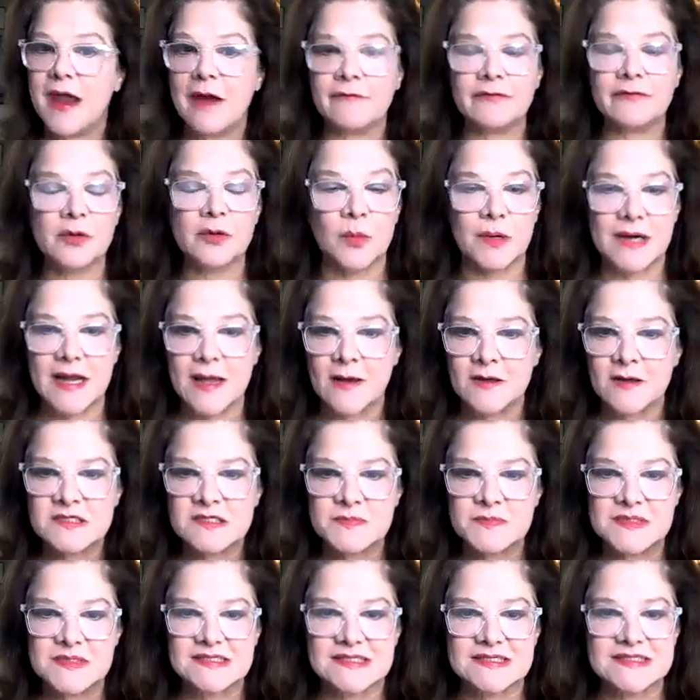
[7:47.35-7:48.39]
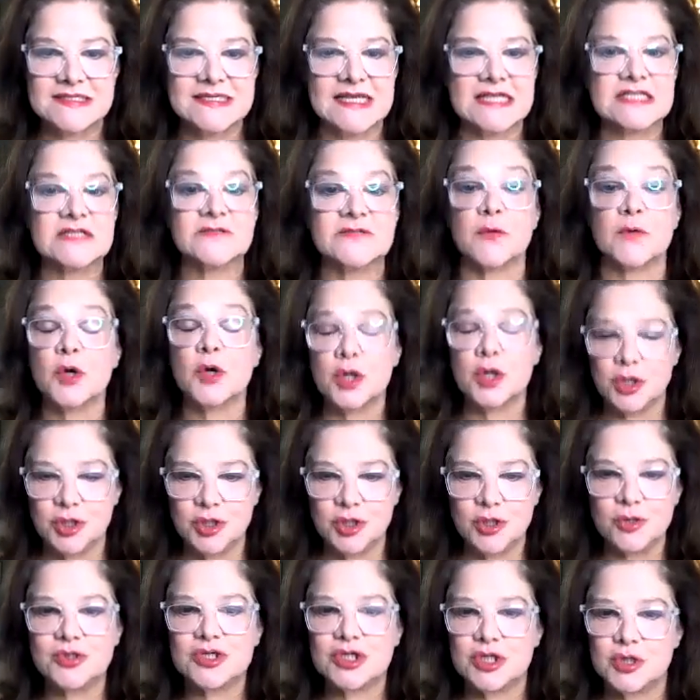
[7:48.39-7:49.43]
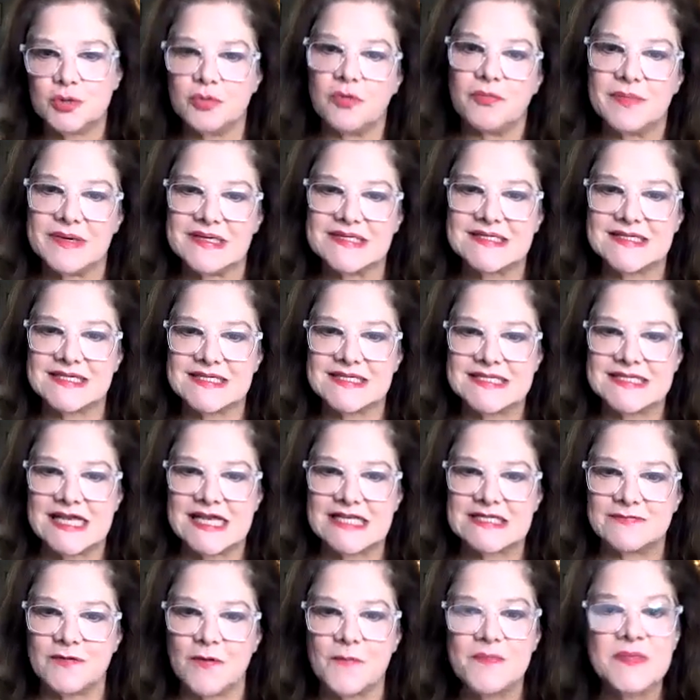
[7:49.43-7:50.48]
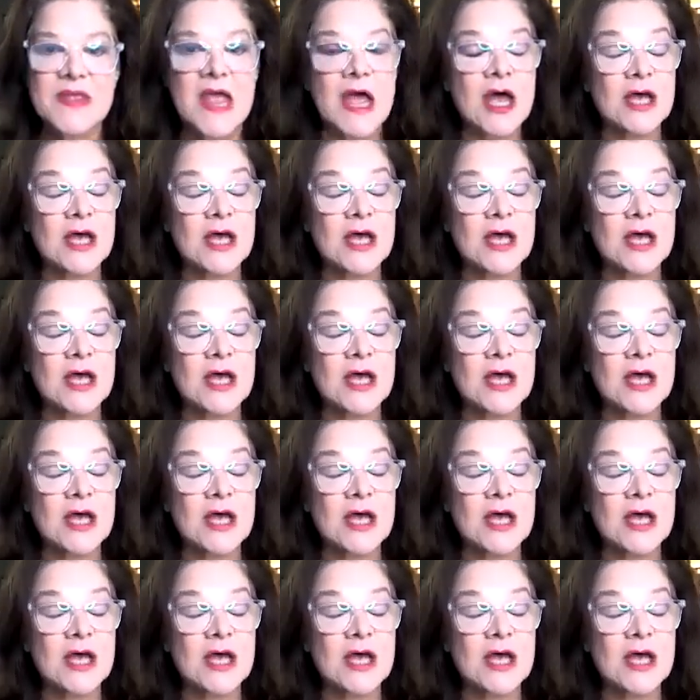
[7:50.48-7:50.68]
everyone else be successful, you too will be successful.